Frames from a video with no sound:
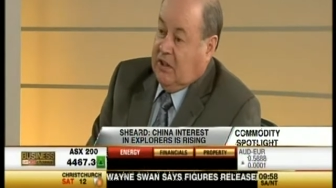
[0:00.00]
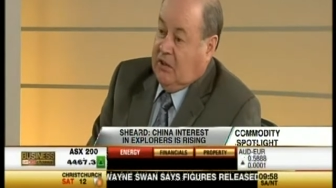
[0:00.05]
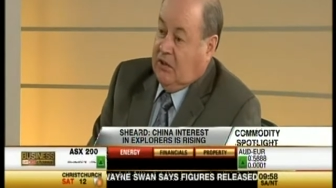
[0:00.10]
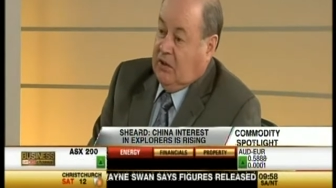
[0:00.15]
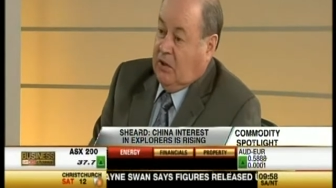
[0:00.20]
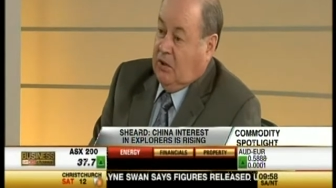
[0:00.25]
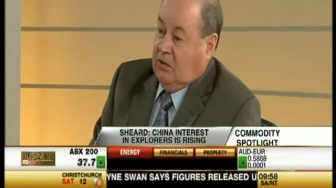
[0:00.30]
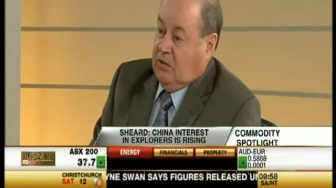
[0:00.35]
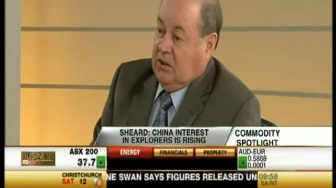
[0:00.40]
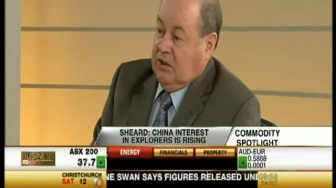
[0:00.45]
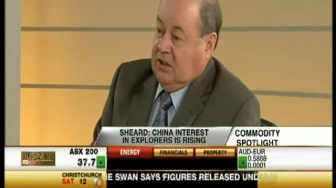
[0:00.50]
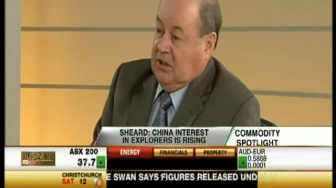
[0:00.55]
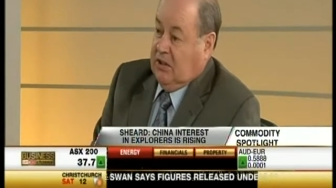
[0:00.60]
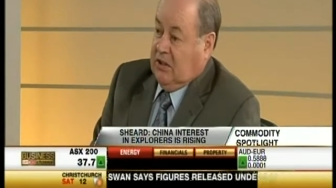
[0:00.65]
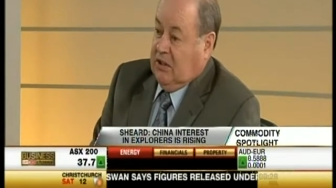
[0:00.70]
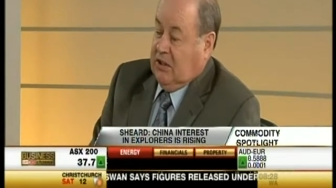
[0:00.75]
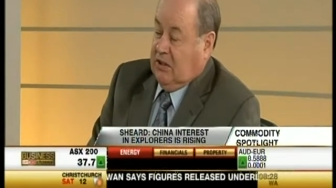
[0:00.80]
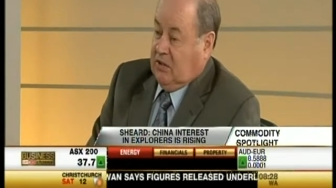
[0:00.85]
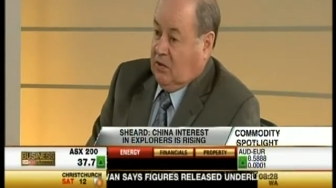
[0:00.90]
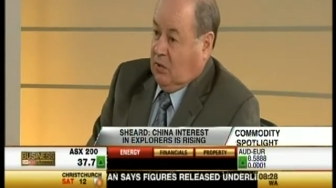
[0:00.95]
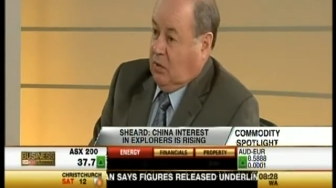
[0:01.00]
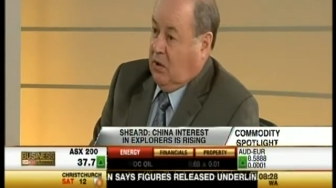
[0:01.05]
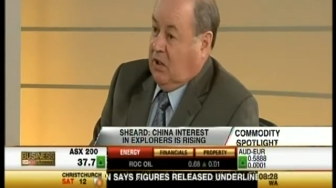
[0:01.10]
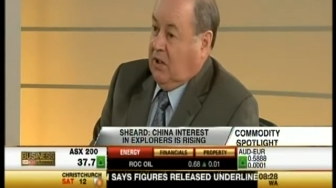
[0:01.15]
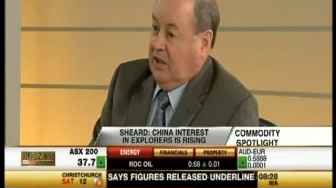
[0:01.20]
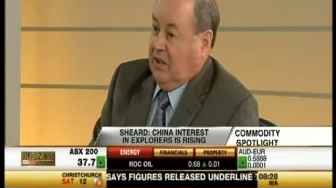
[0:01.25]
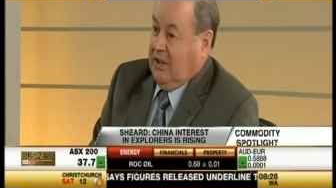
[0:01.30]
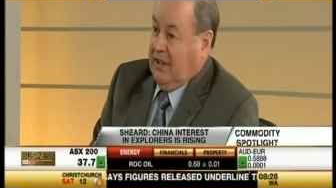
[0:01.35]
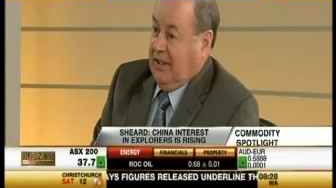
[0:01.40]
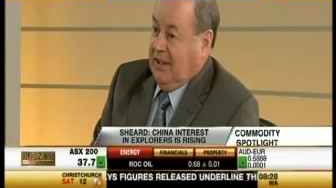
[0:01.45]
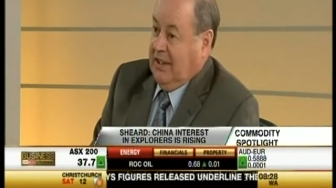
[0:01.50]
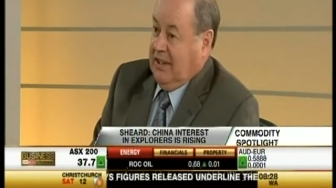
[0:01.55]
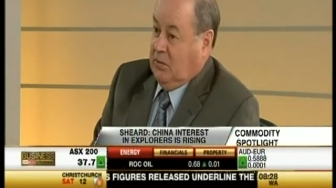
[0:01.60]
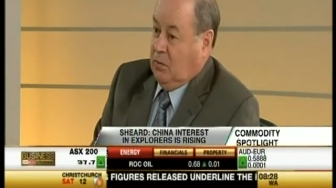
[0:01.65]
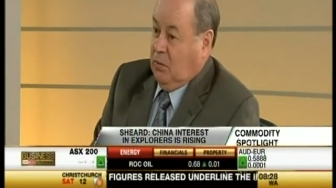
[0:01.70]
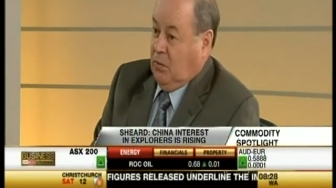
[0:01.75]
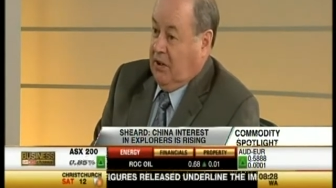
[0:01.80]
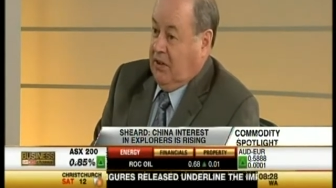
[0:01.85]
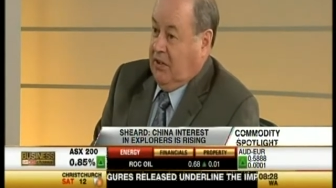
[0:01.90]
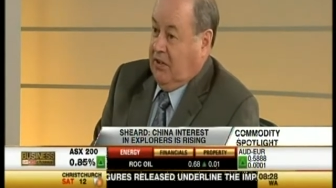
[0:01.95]
So it's quite and
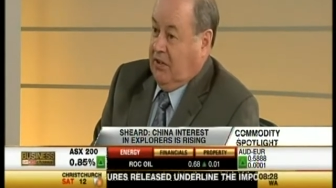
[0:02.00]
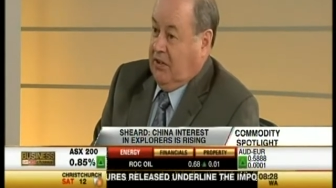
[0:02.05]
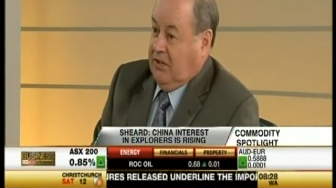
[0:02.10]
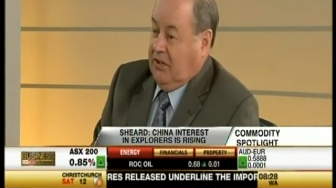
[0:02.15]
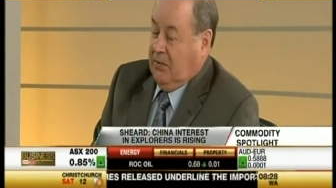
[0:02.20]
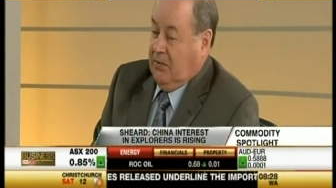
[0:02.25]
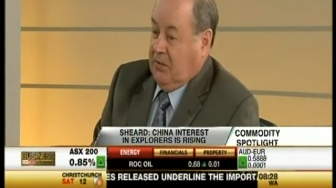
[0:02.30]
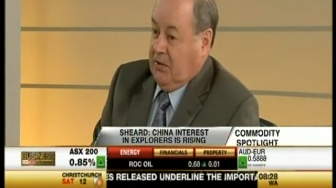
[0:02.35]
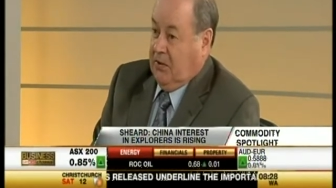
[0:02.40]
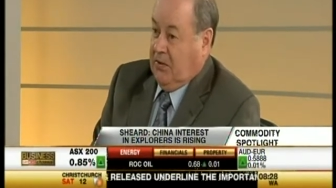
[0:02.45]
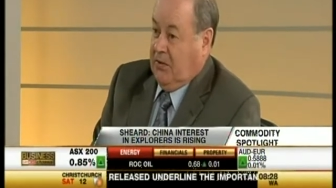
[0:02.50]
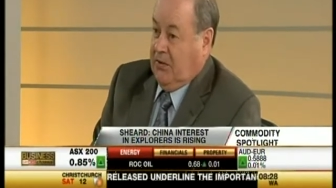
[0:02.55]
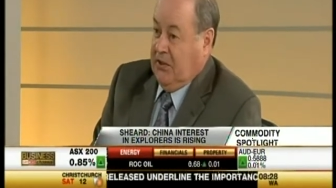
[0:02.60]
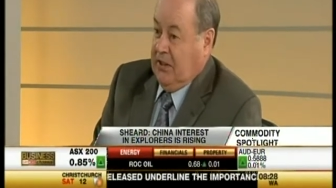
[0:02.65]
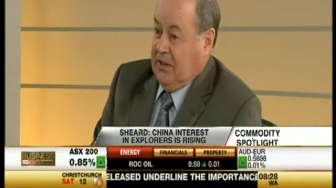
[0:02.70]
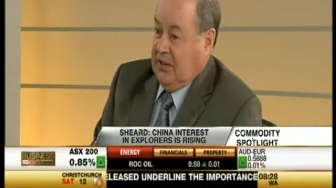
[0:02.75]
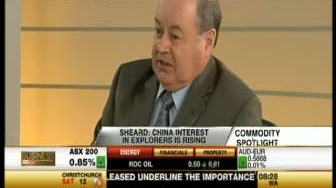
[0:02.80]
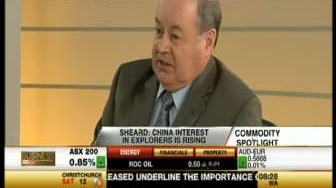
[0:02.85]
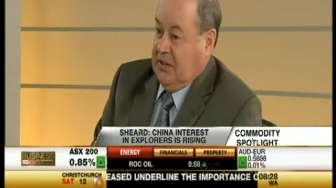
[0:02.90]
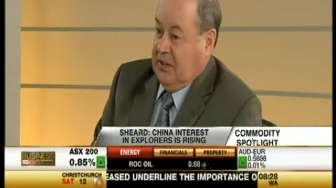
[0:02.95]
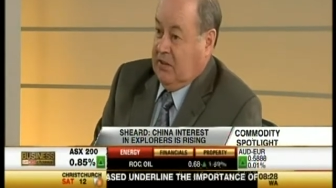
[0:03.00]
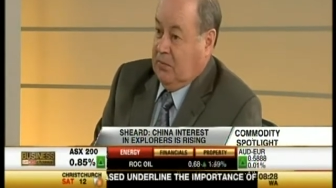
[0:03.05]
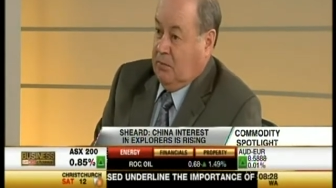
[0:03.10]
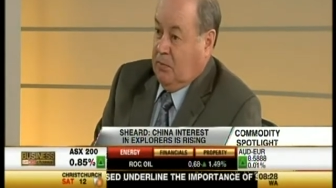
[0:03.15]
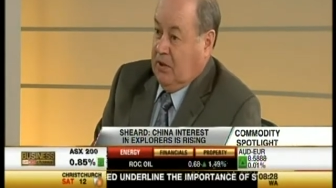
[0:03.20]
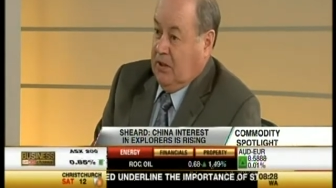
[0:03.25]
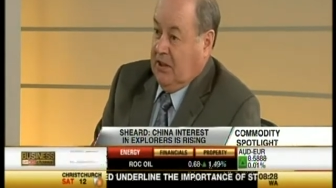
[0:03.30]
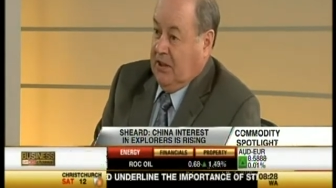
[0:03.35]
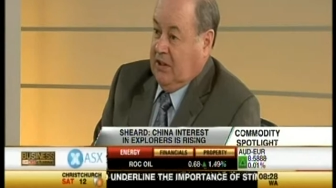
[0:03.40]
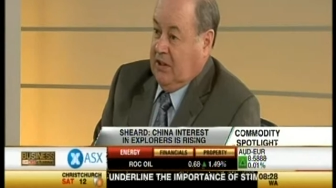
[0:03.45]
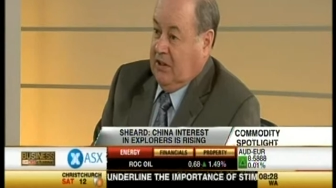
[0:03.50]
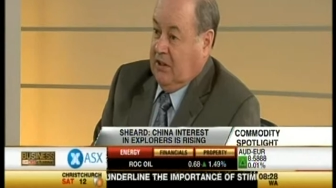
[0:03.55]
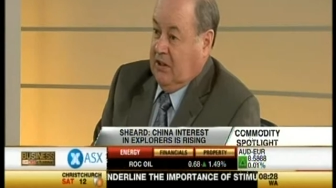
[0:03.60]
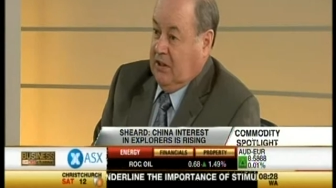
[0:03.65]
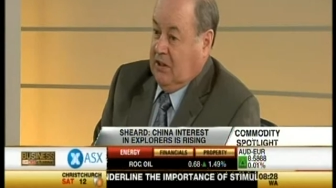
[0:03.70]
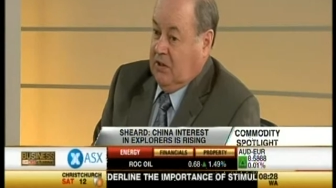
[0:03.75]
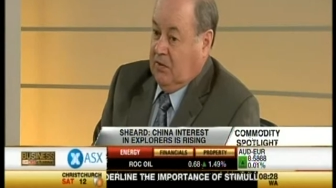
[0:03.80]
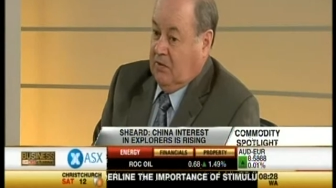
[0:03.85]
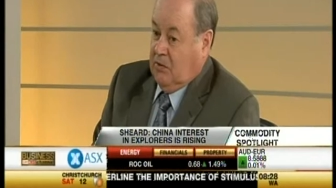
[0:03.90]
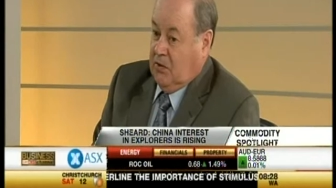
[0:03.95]
that's one of the difficult things in exploration,
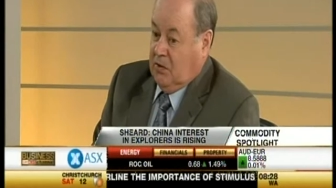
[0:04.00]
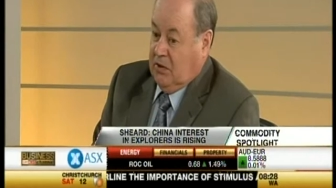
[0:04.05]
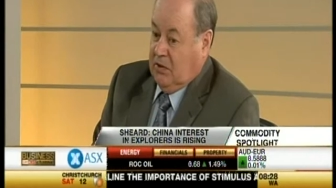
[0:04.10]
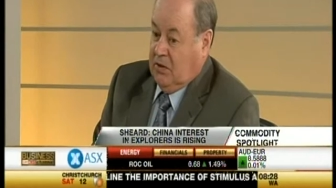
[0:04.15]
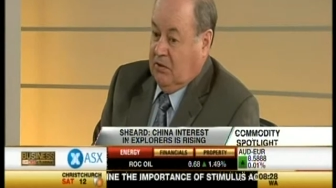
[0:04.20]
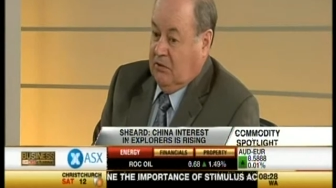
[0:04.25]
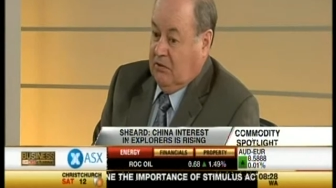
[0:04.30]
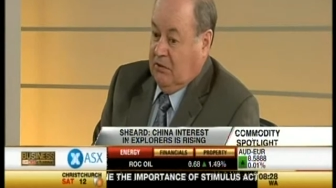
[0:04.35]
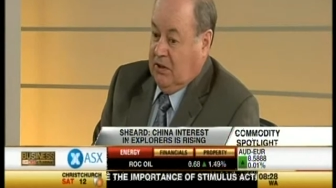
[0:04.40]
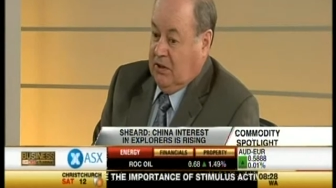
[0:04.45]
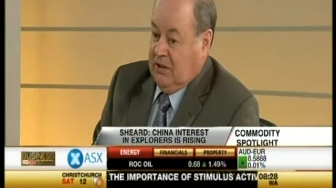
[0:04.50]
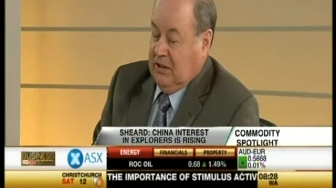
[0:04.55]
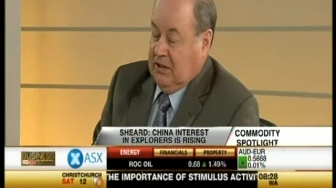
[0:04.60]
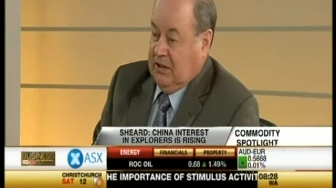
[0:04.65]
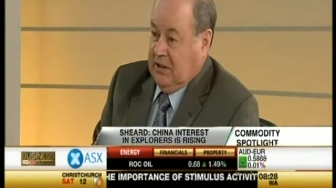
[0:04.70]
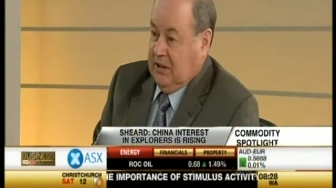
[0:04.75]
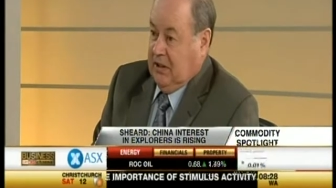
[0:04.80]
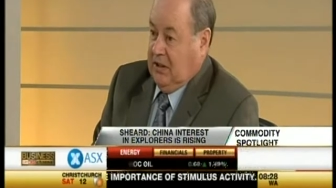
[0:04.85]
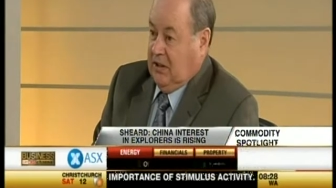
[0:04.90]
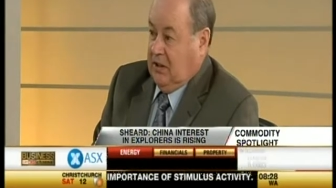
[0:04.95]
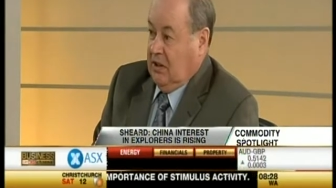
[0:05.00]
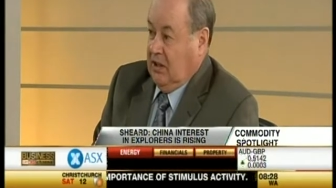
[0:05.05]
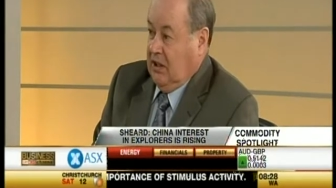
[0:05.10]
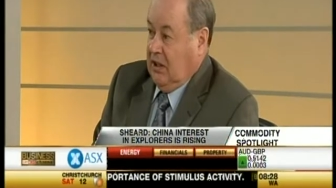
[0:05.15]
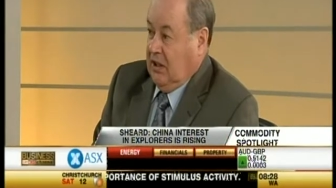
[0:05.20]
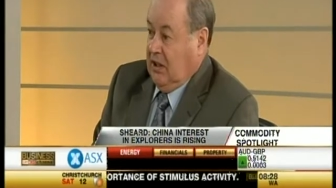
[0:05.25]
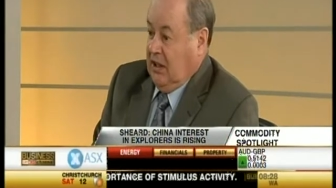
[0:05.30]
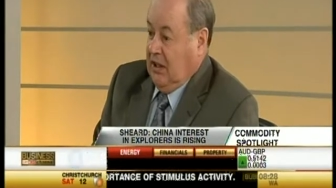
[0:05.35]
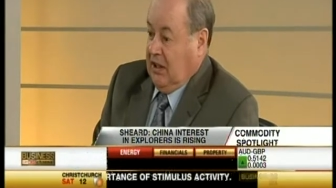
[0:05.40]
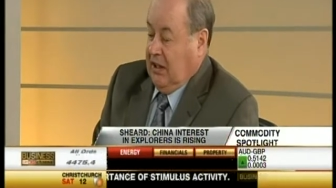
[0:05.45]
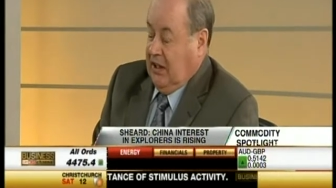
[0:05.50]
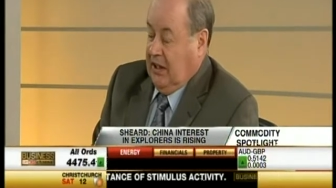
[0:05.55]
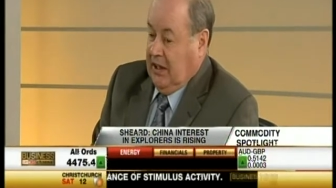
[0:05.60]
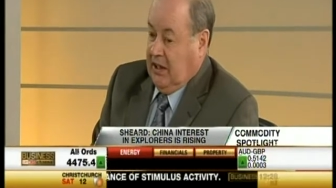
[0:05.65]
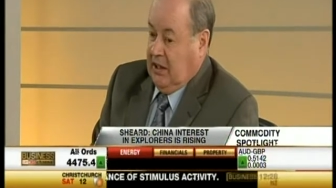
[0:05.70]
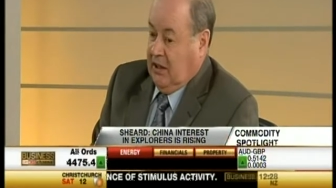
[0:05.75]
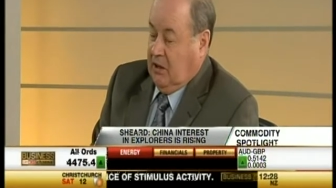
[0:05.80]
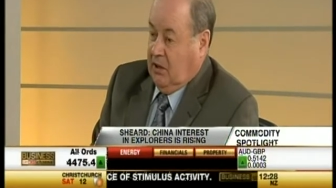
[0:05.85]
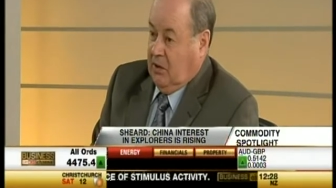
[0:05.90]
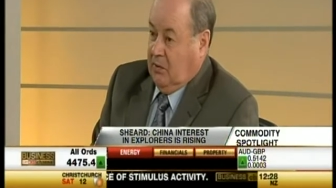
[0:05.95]
that you've got to really take an
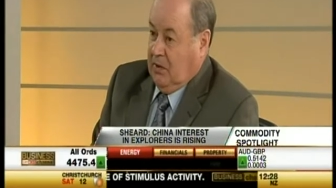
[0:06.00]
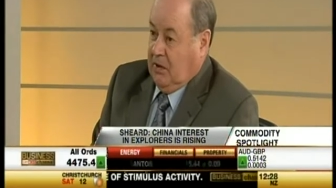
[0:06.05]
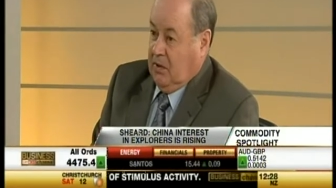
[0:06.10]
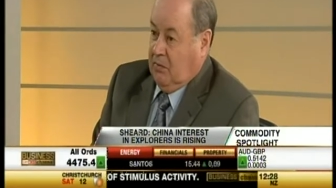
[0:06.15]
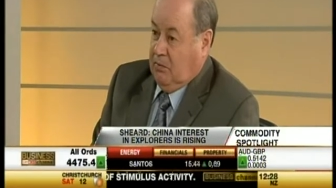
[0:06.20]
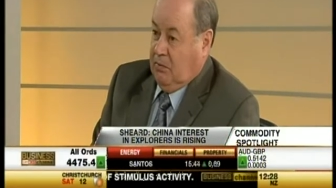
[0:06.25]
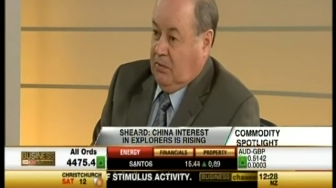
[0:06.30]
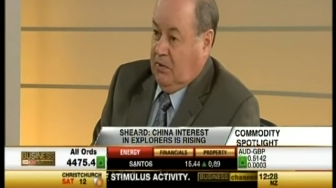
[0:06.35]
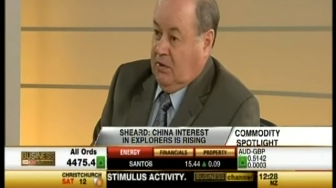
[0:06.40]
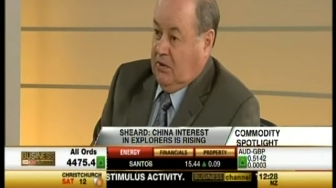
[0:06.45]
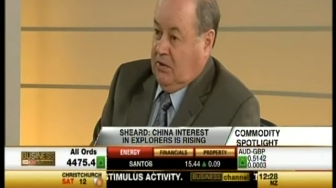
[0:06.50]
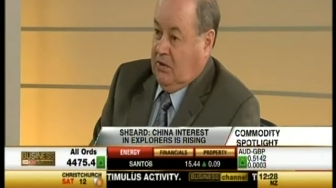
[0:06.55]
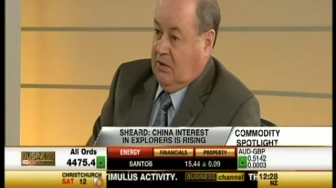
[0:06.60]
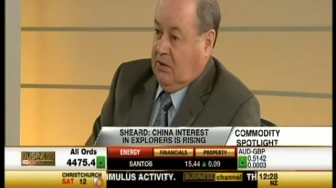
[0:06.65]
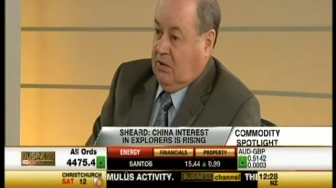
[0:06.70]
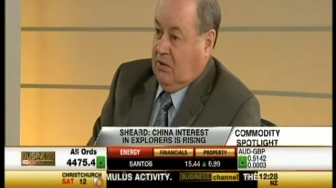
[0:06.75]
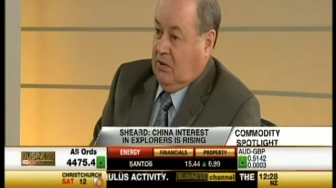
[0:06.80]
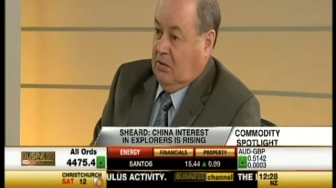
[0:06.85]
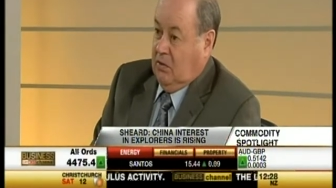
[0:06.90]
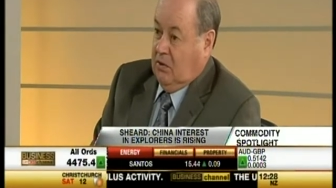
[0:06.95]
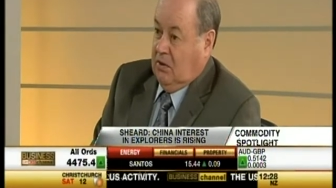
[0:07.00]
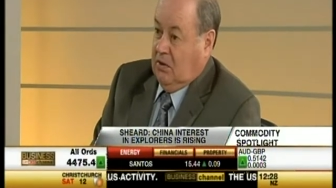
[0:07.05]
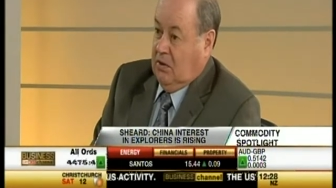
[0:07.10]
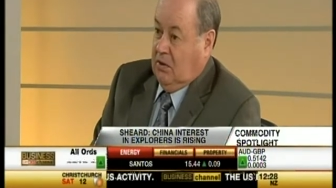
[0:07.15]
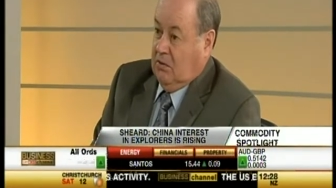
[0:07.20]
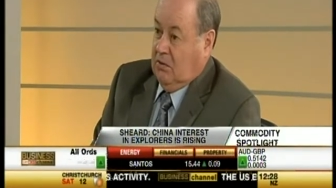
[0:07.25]
economic approach to your